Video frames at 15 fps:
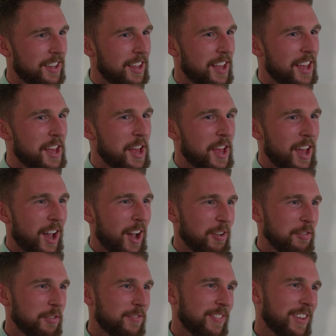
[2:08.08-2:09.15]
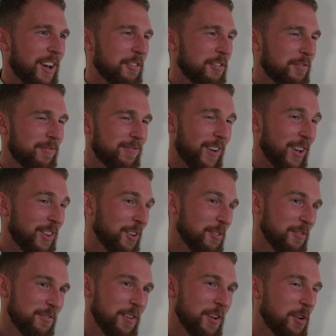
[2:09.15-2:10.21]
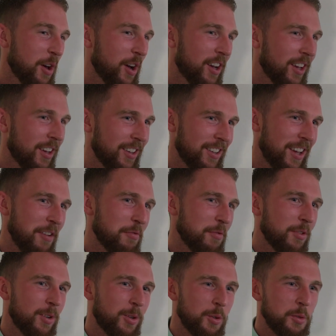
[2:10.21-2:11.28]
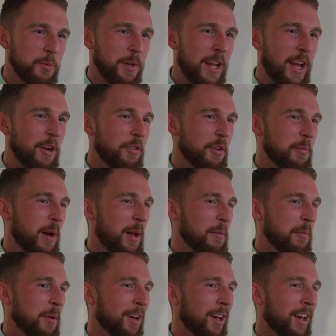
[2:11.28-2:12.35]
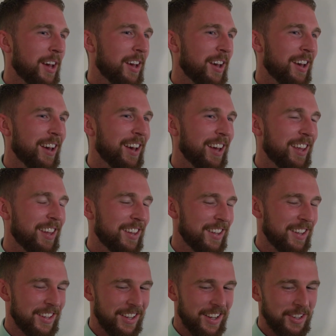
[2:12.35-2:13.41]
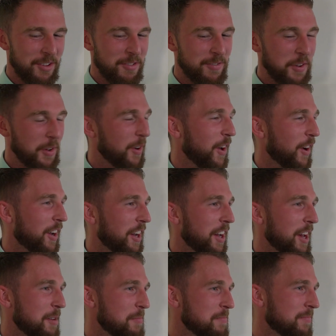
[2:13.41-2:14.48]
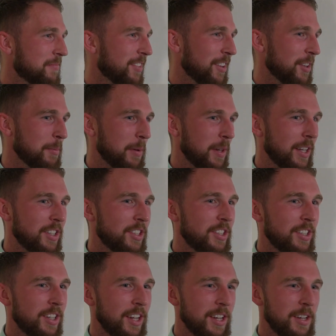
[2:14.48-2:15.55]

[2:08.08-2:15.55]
I don't feel like everyone calls me an angry man, but I don't feel like I am on the pitch.